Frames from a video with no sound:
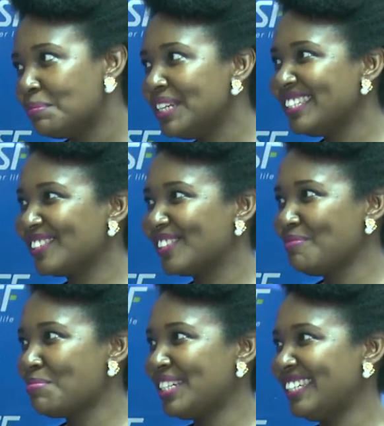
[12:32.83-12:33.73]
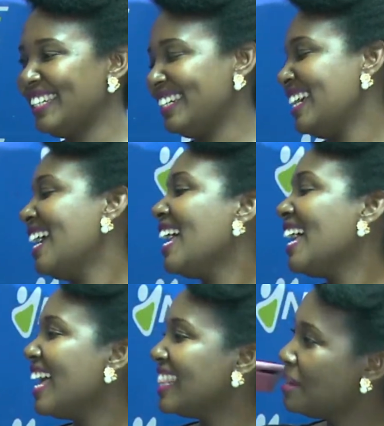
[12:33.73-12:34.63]
Please put in.
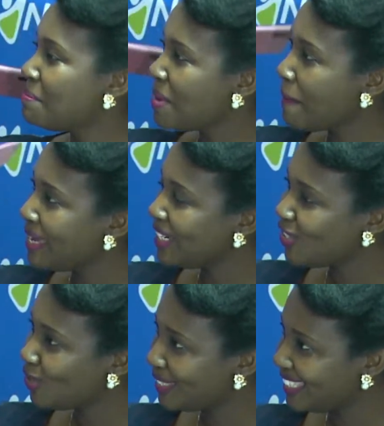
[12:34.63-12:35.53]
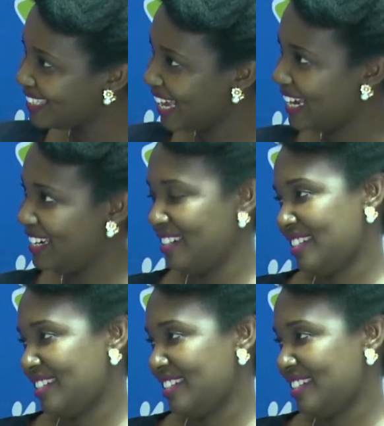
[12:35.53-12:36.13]
The moment you sign,